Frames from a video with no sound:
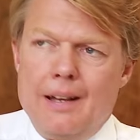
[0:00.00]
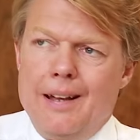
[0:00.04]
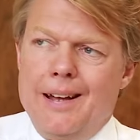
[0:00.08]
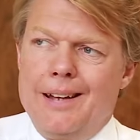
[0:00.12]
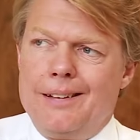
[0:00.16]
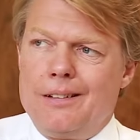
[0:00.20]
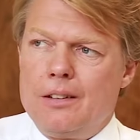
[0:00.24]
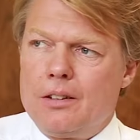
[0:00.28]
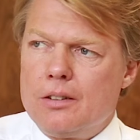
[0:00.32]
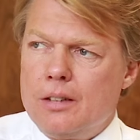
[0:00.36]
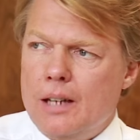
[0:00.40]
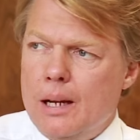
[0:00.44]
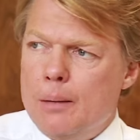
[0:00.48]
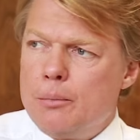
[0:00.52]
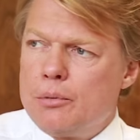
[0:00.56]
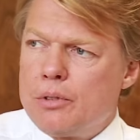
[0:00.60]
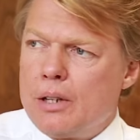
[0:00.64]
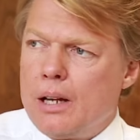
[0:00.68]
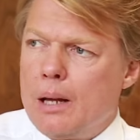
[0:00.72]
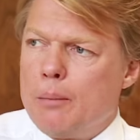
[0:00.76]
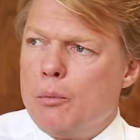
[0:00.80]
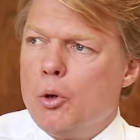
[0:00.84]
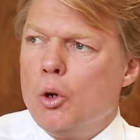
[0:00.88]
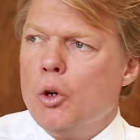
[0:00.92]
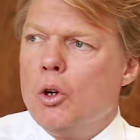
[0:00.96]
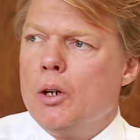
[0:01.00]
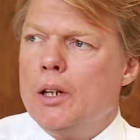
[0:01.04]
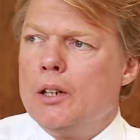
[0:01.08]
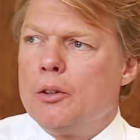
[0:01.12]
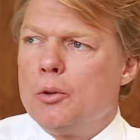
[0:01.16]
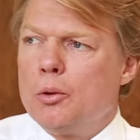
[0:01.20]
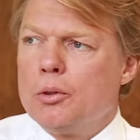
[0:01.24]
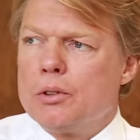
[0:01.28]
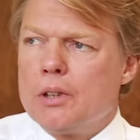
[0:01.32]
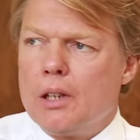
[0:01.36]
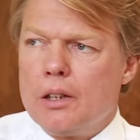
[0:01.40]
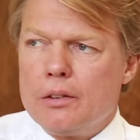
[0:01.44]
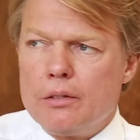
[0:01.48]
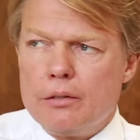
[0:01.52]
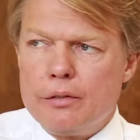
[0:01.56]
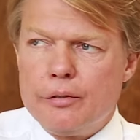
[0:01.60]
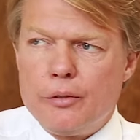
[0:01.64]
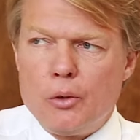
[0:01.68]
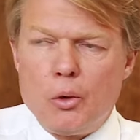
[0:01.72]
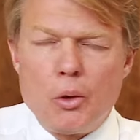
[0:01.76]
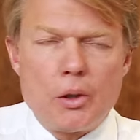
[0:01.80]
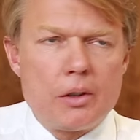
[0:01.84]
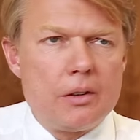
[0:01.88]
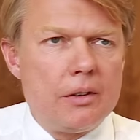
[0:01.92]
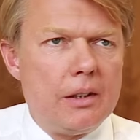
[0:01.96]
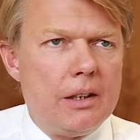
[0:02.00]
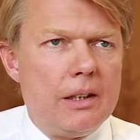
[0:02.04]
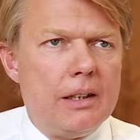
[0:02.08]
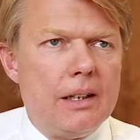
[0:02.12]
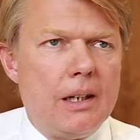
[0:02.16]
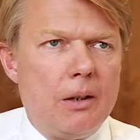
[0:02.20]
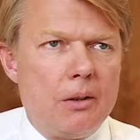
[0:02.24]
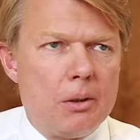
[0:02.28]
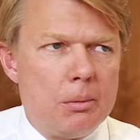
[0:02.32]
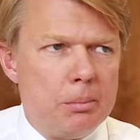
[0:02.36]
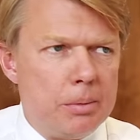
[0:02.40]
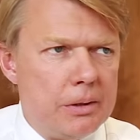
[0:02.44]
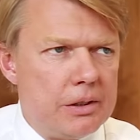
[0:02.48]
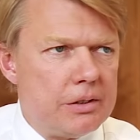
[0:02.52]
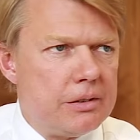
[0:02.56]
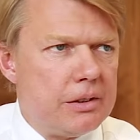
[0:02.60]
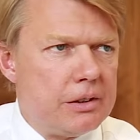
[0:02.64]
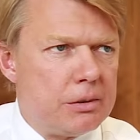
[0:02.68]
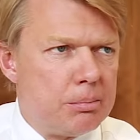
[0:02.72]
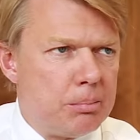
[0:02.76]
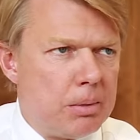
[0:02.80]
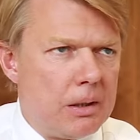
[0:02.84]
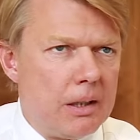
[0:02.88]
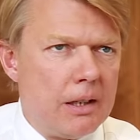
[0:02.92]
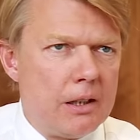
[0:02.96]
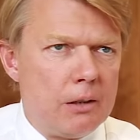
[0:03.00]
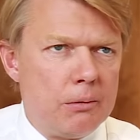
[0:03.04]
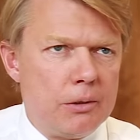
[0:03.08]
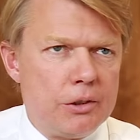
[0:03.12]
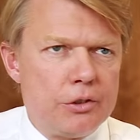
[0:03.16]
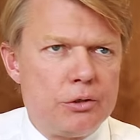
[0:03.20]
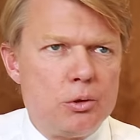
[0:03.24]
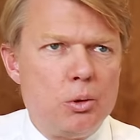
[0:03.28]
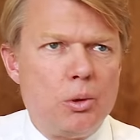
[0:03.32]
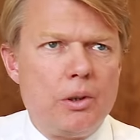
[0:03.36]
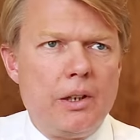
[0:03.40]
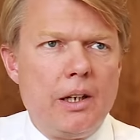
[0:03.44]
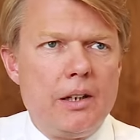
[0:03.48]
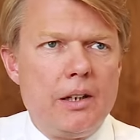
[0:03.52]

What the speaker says: At the same time, early 2014, our business plan was to